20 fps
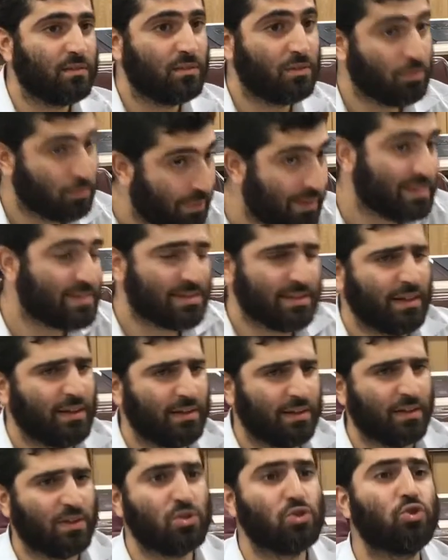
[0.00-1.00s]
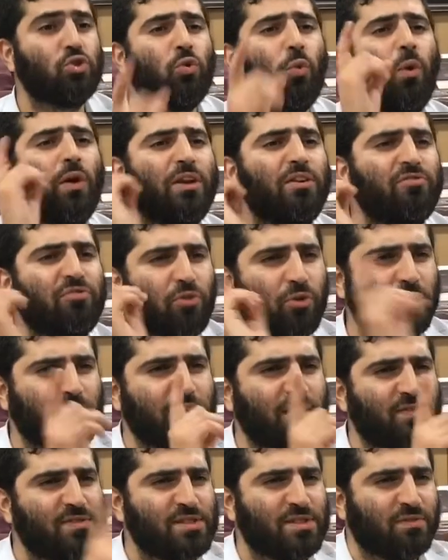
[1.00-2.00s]
You must take it. There's 24
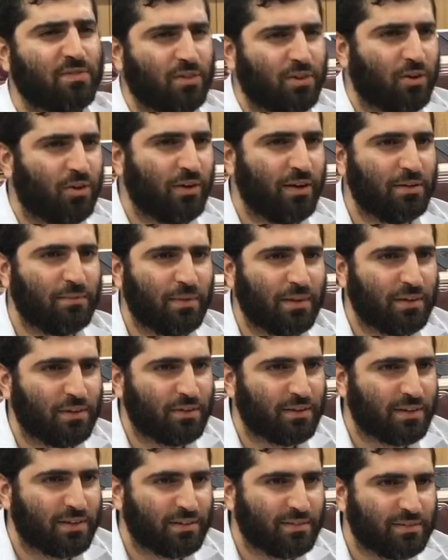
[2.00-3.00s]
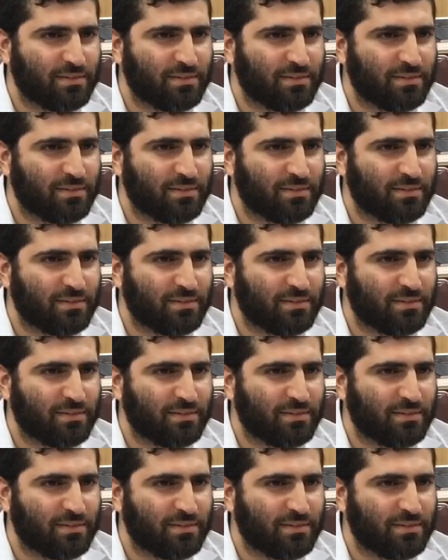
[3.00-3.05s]
gifts of a Kohen, by the way.